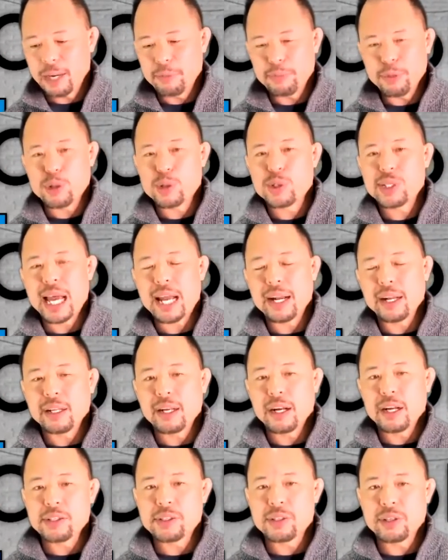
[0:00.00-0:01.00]
your
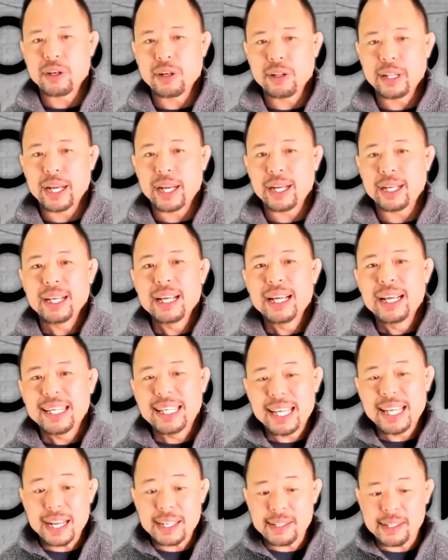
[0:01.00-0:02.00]
sanitizer and all that.
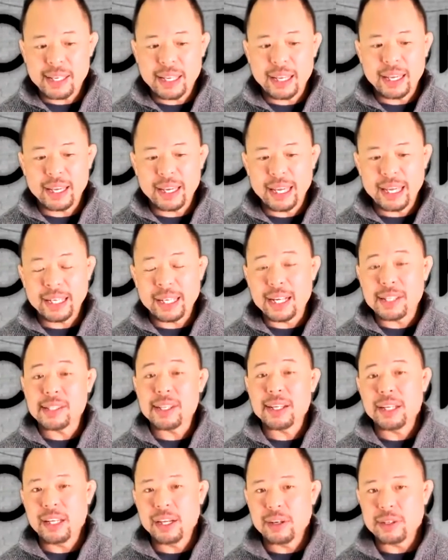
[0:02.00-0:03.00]
Yes, it does
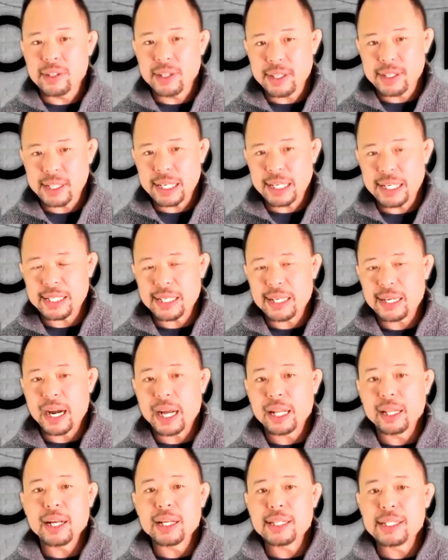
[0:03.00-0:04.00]
adhere to the CDC
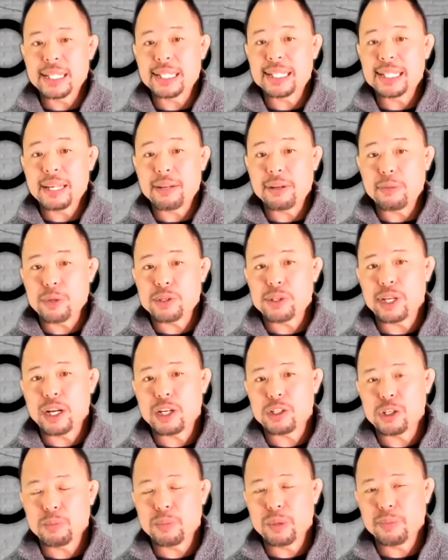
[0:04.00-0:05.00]
guidelines, the 70%
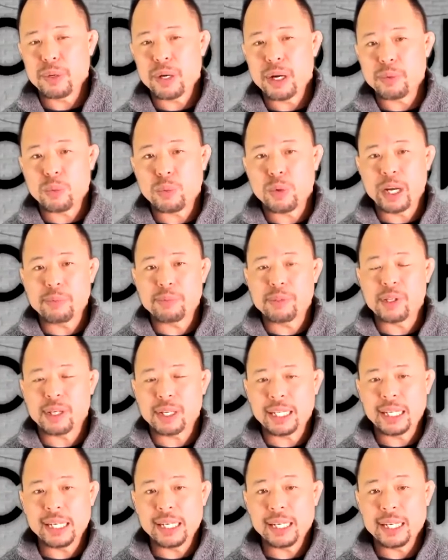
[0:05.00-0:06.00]
isopropyl wipe to
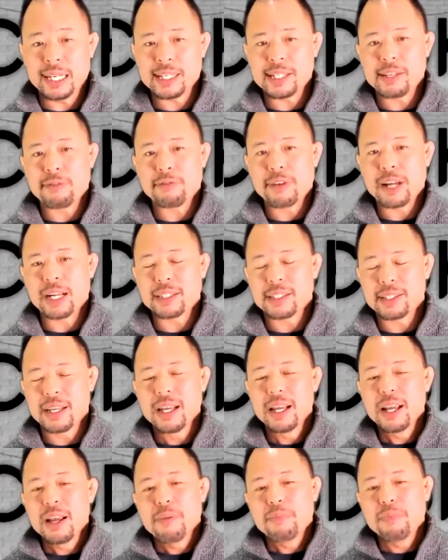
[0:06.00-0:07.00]
clean and disinfect.
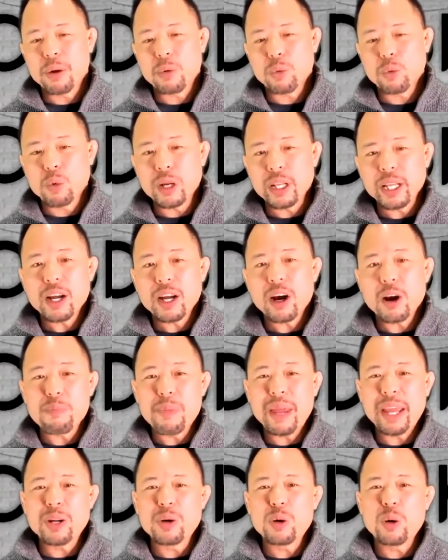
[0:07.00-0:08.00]
But really our
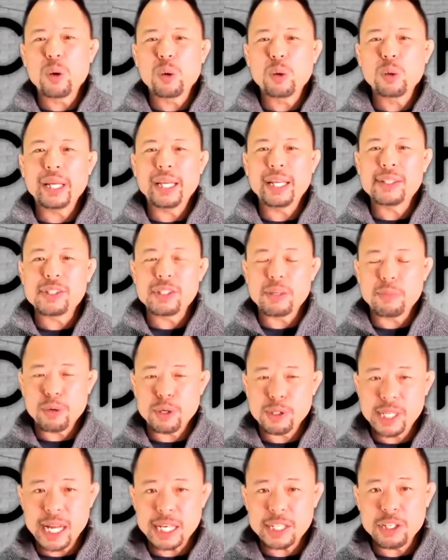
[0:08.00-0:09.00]
main goal is to
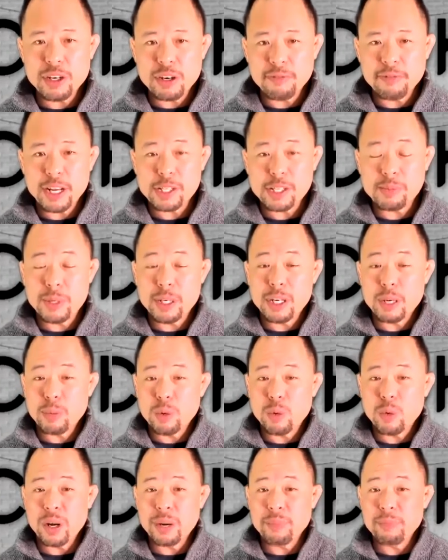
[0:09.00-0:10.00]
protect your investment,
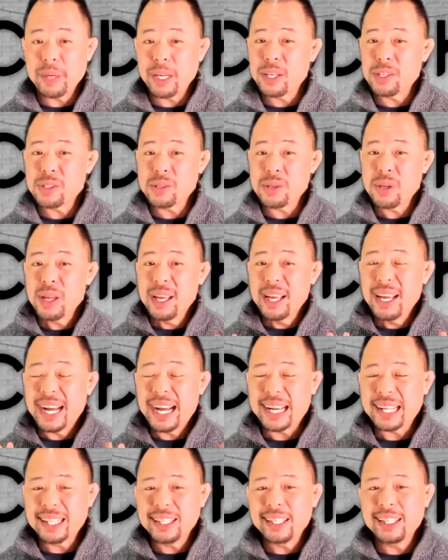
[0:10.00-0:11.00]
number one, because
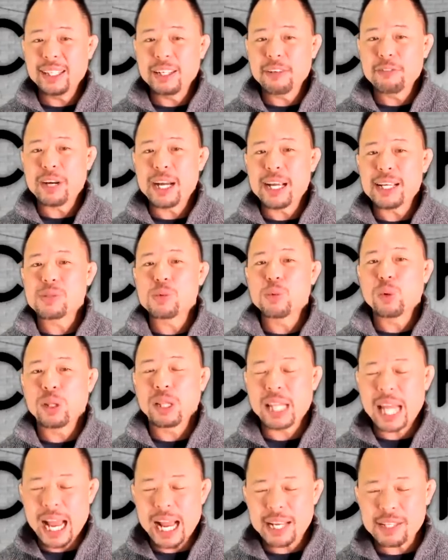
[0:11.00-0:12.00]
a clean device will
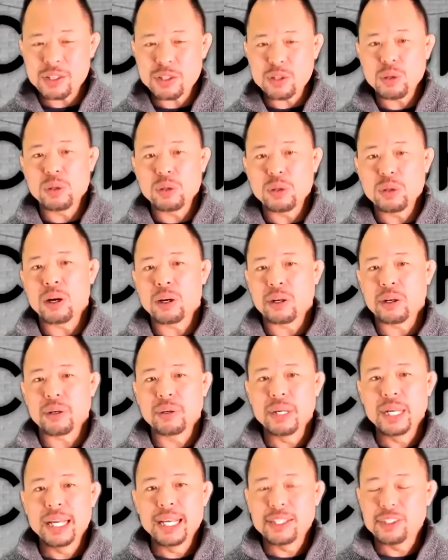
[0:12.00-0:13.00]
last you longer.
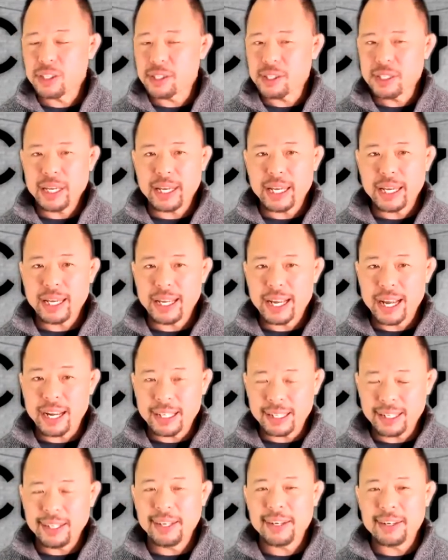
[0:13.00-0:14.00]
Just like a
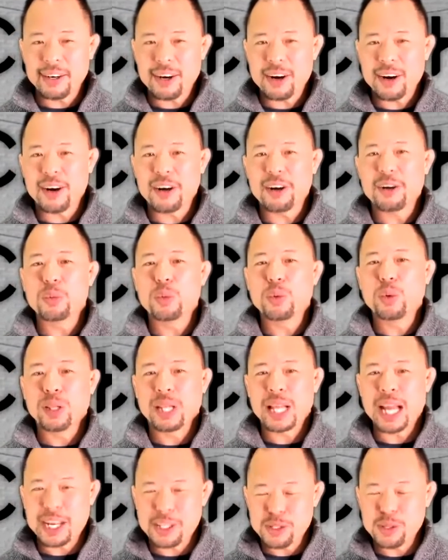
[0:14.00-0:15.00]
clean car will
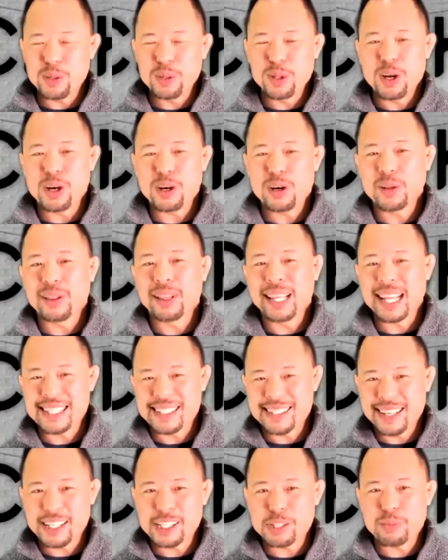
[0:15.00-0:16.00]
last you longer, the less
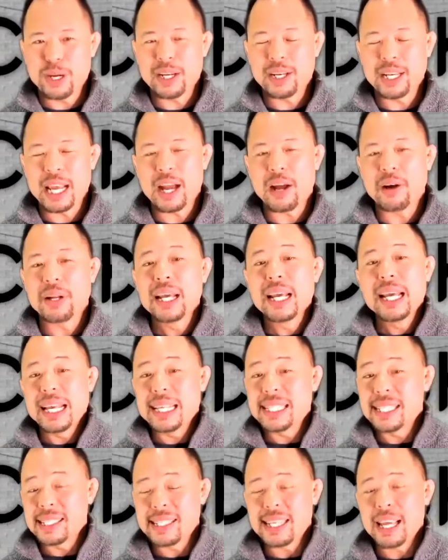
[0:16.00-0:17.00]
things break down.
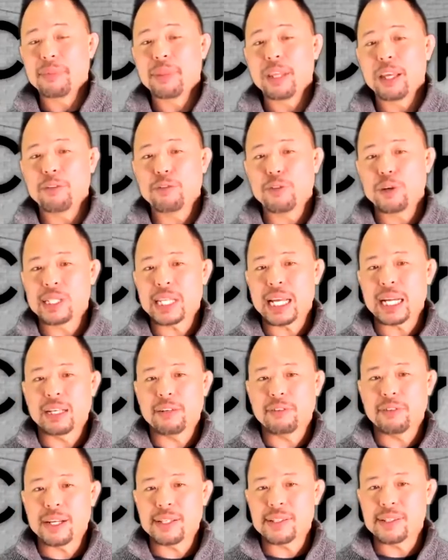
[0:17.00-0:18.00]
It's the same thing for tech
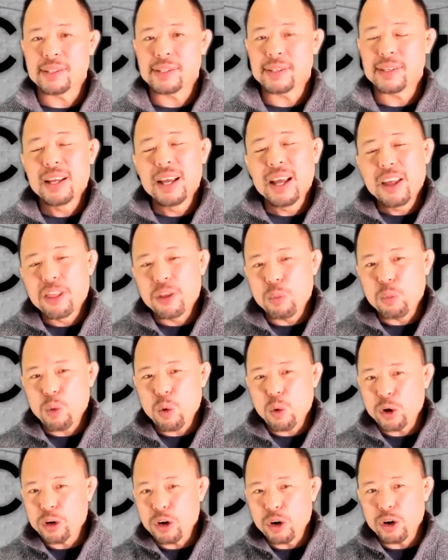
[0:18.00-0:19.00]
devices. The
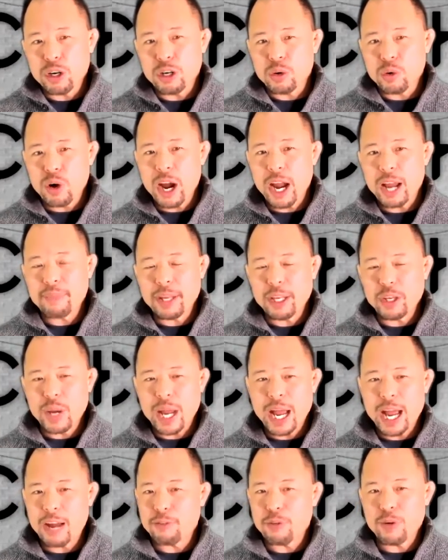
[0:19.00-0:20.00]
more dirt and grime that you
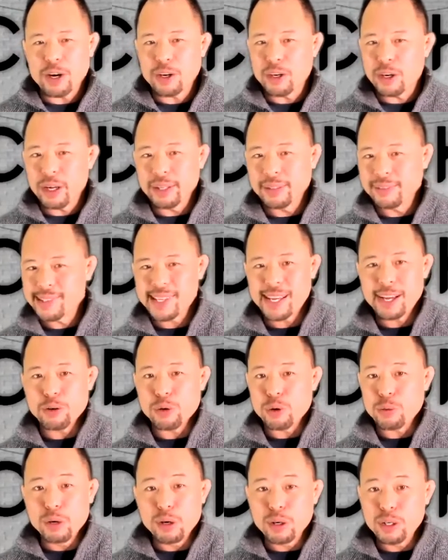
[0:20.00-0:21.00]
have around, say, a
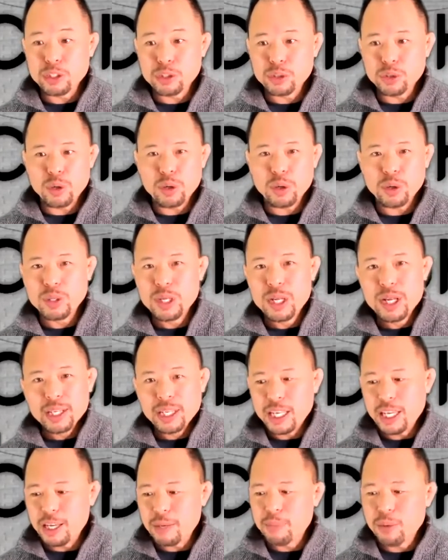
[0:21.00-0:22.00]
remote control,
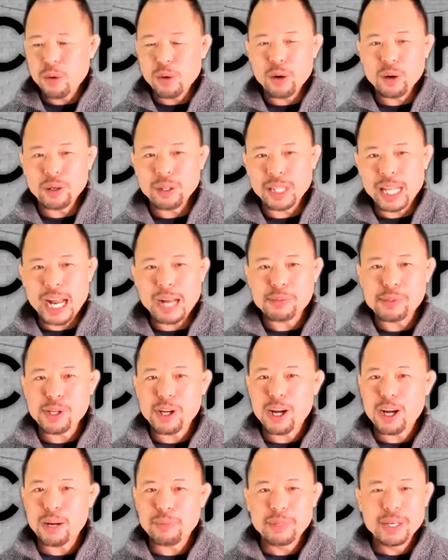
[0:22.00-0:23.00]
keyboard,
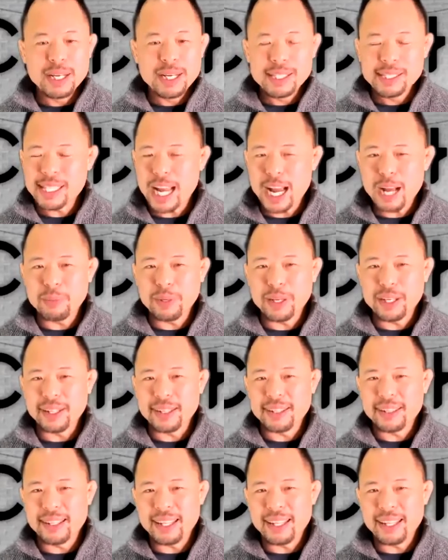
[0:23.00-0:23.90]
laptop, tablet,